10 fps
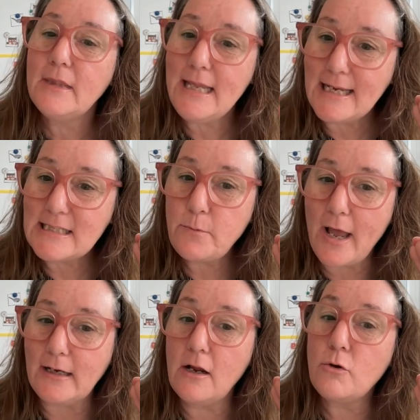Next
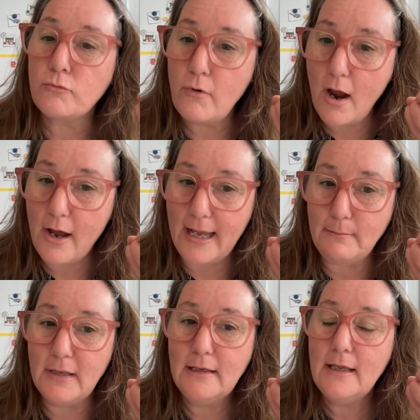one,
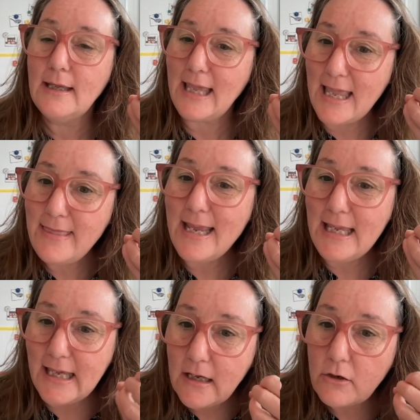rhyme. Can they
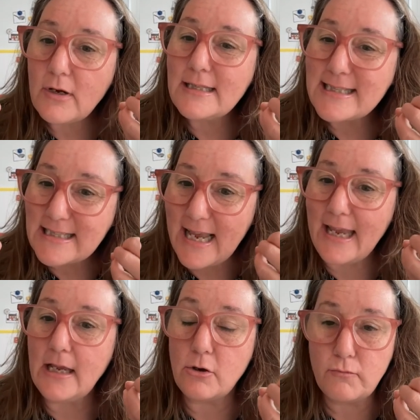hear and
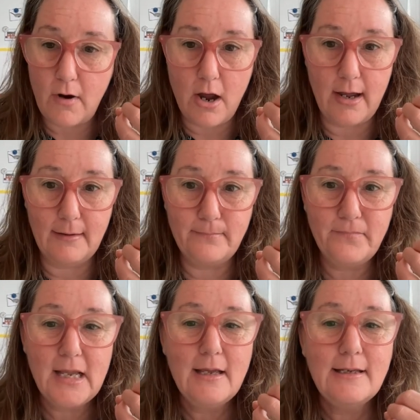say a rhyme?
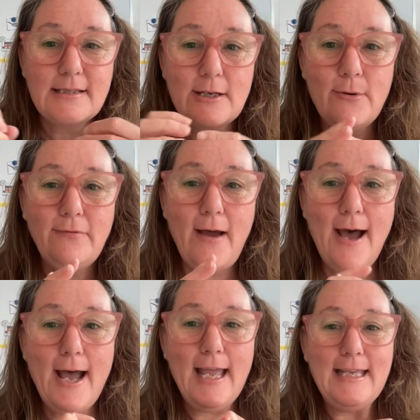So if
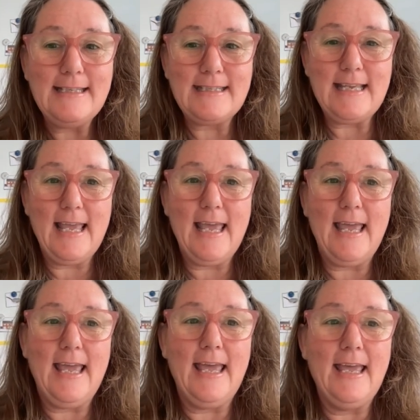I
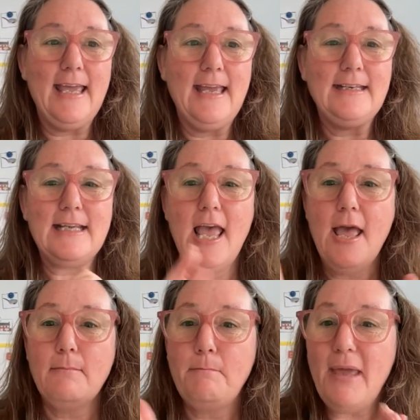said
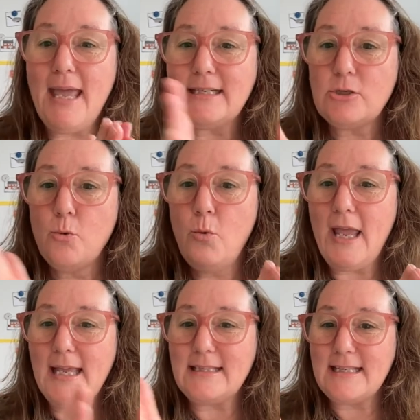bet,
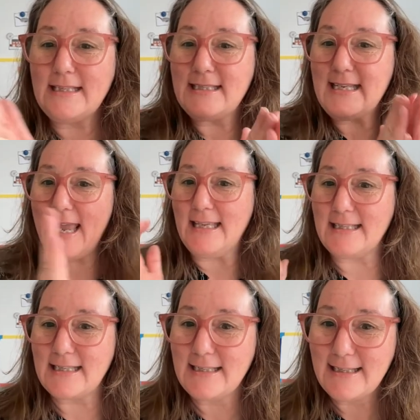wet, set,